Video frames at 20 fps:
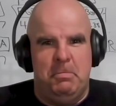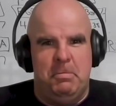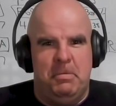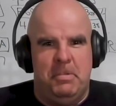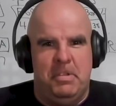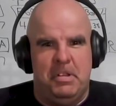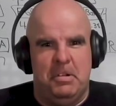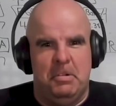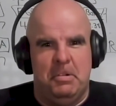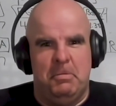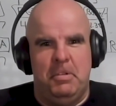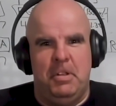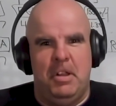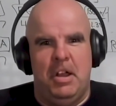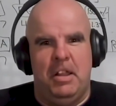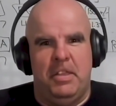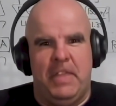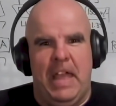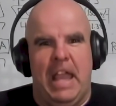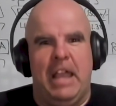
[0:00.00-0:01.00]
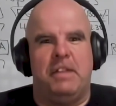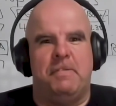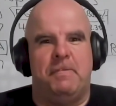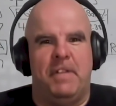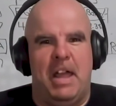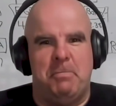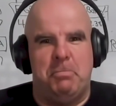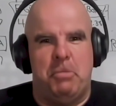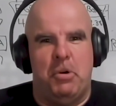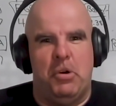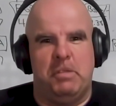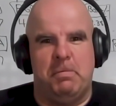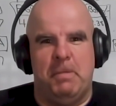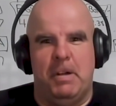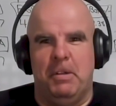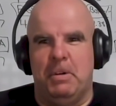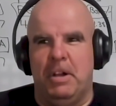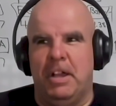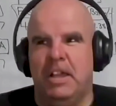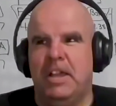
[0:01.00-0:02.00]
So yeah, thanks for that, Bogues, by
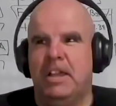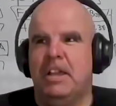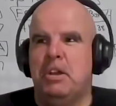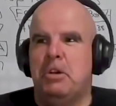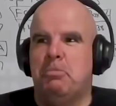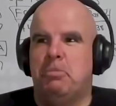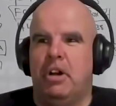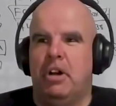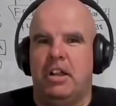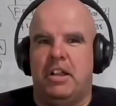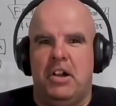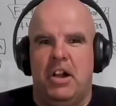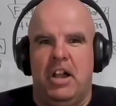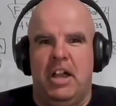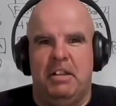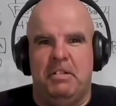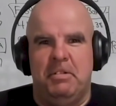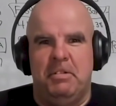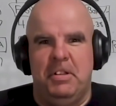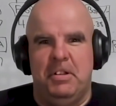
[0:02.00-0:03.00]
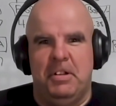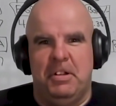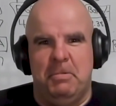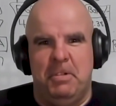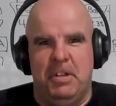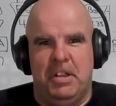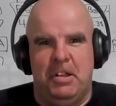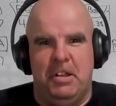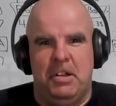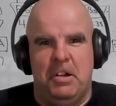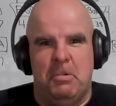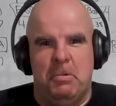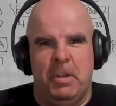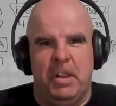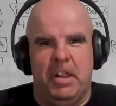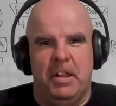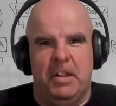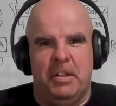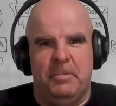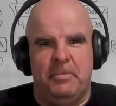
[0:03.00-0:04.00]
the way. But go ahead, we could go with it.